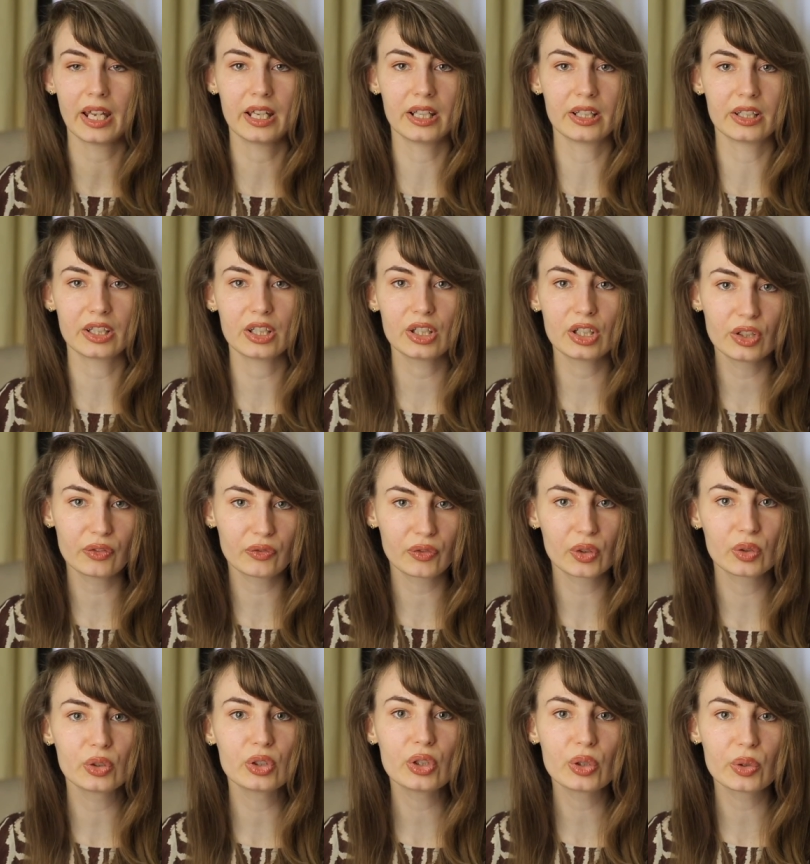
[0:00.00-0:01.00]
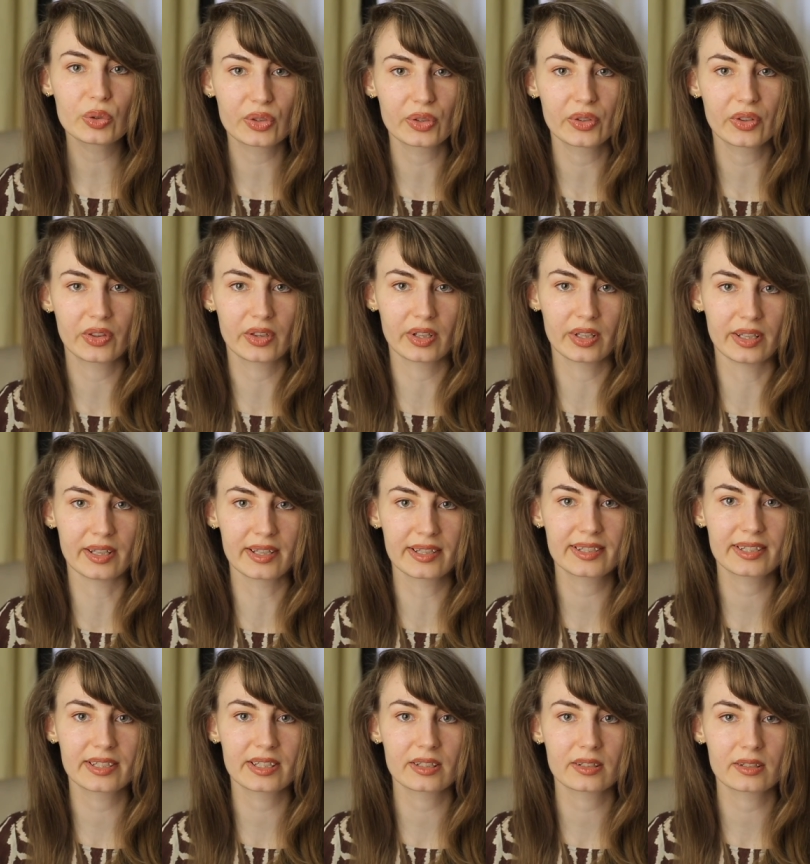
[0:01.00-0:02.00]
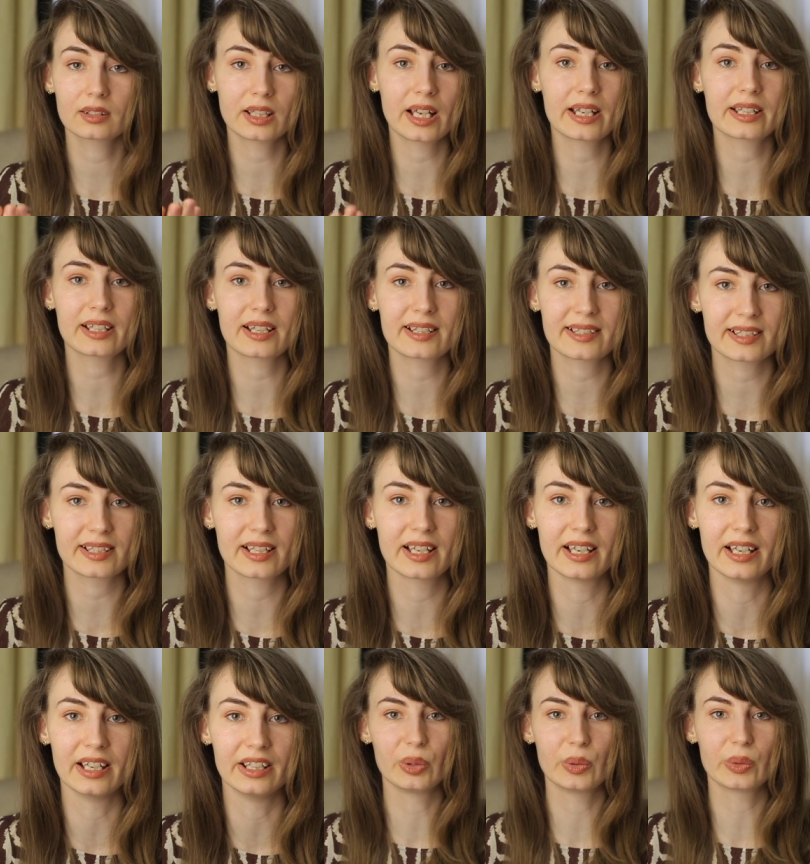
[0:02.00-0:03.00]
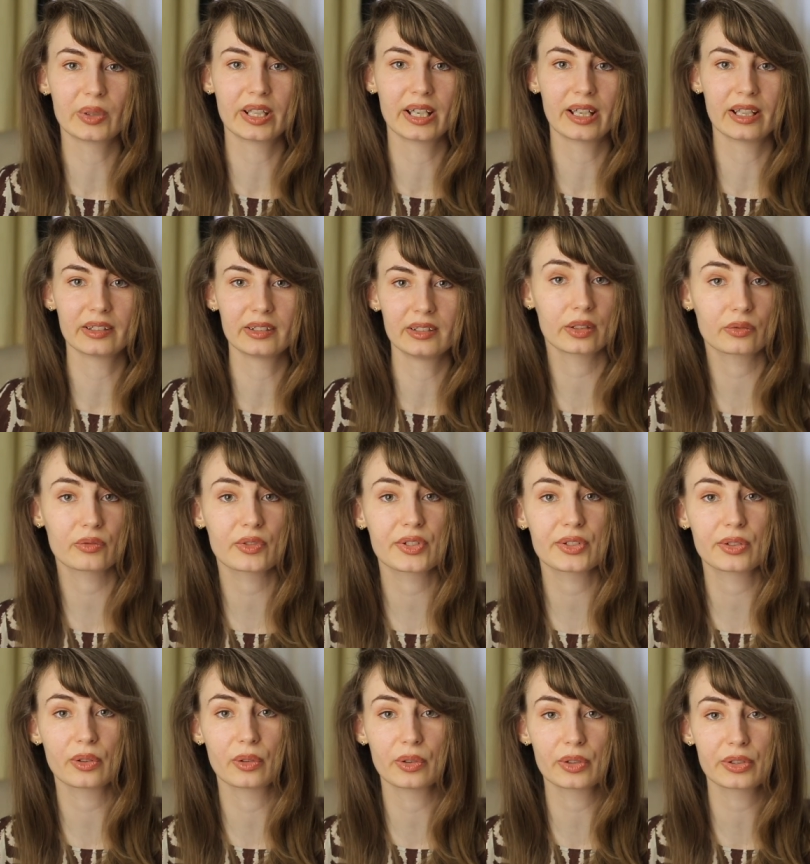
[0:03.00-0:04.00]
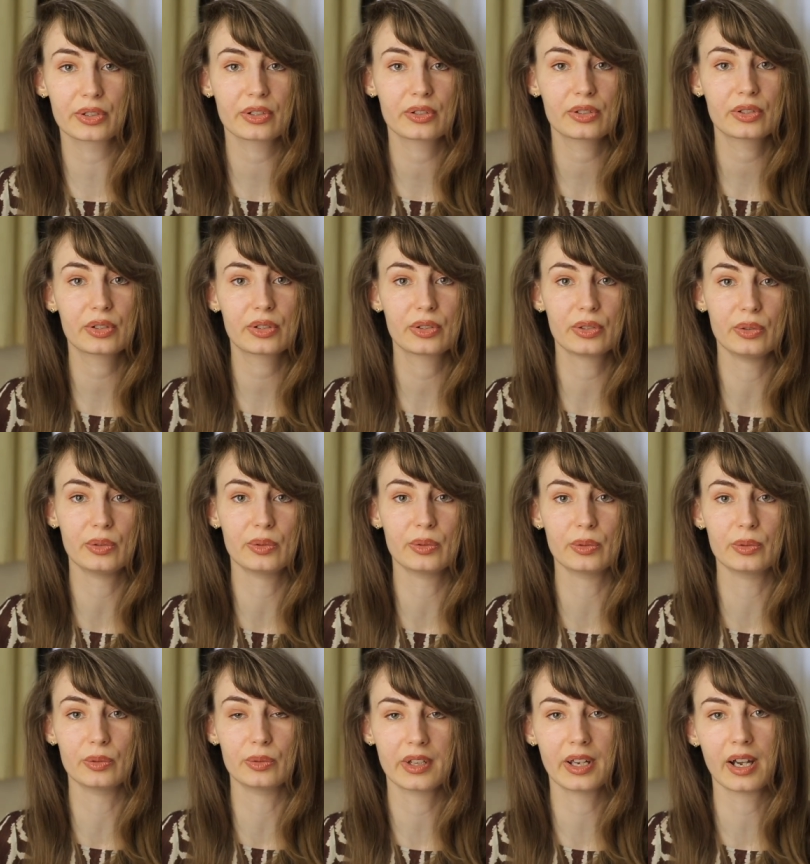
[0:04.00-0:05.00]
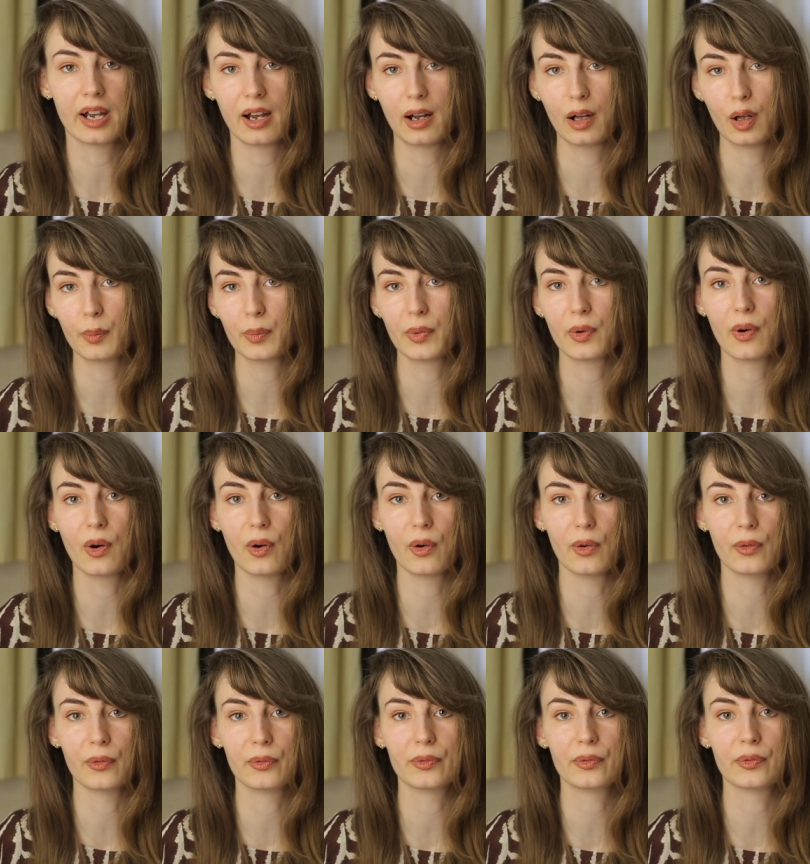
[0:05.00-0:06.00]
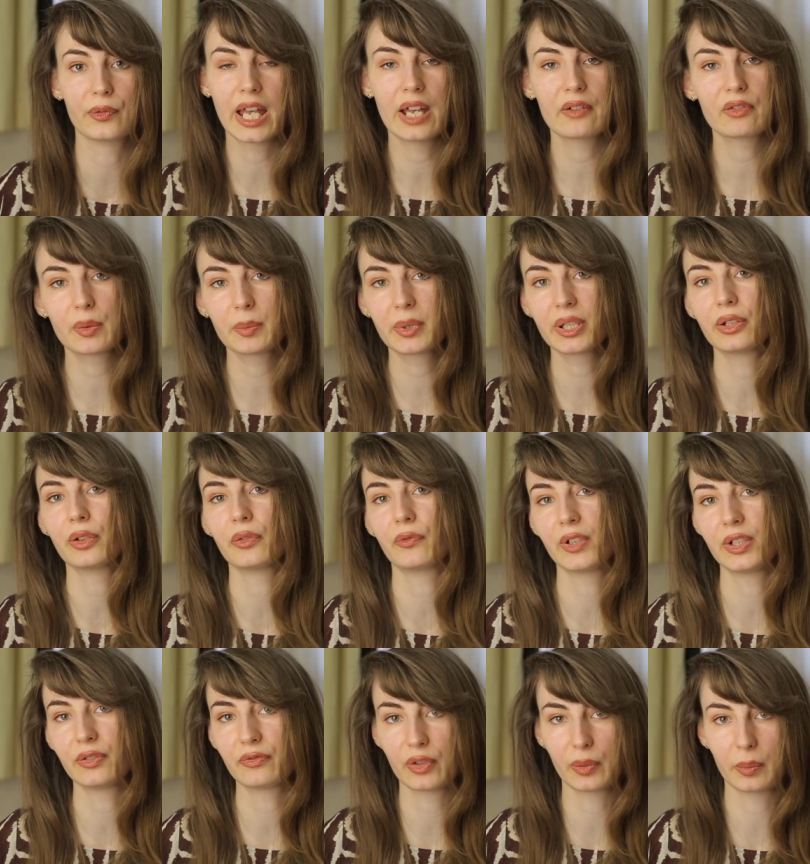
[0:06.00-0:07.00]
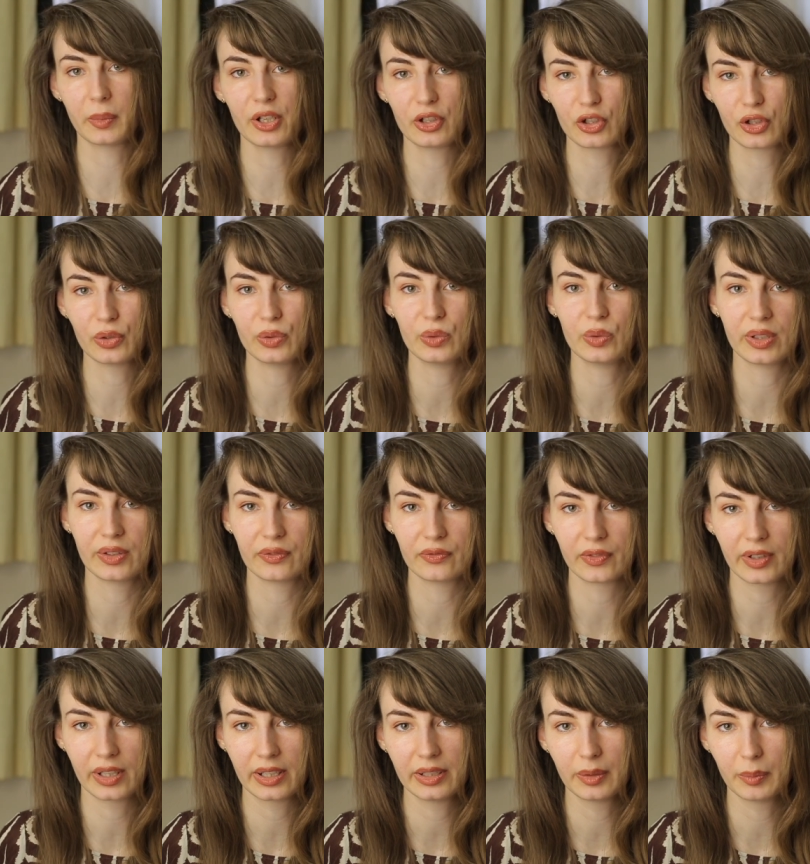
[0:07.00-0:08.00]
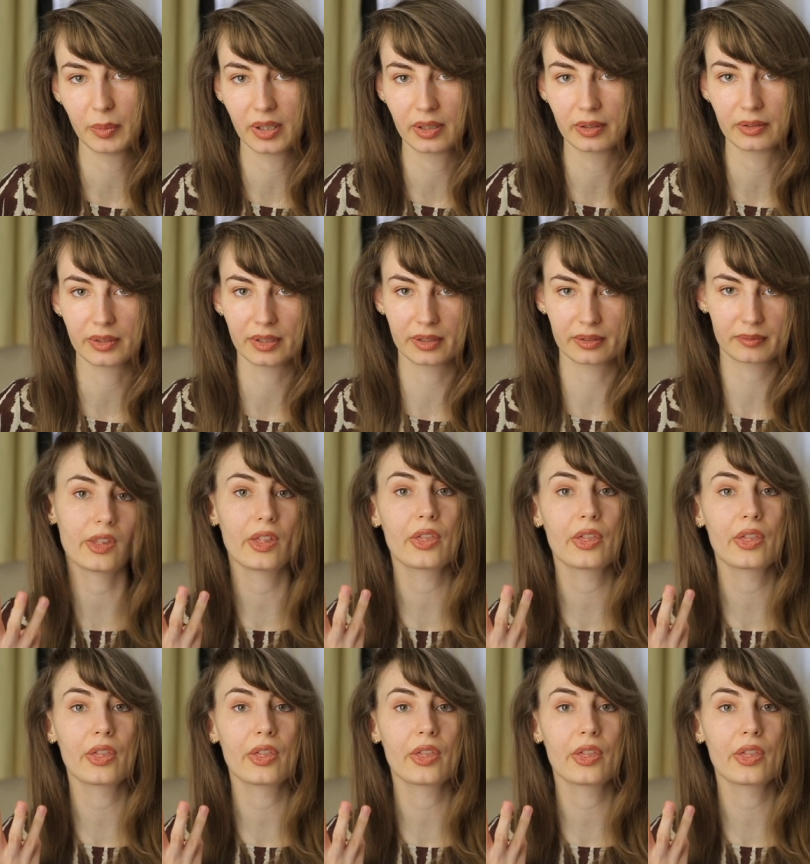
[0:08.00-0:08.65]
And if you're new to this, like I said, you can resort to the help of every bit of information you can find about it.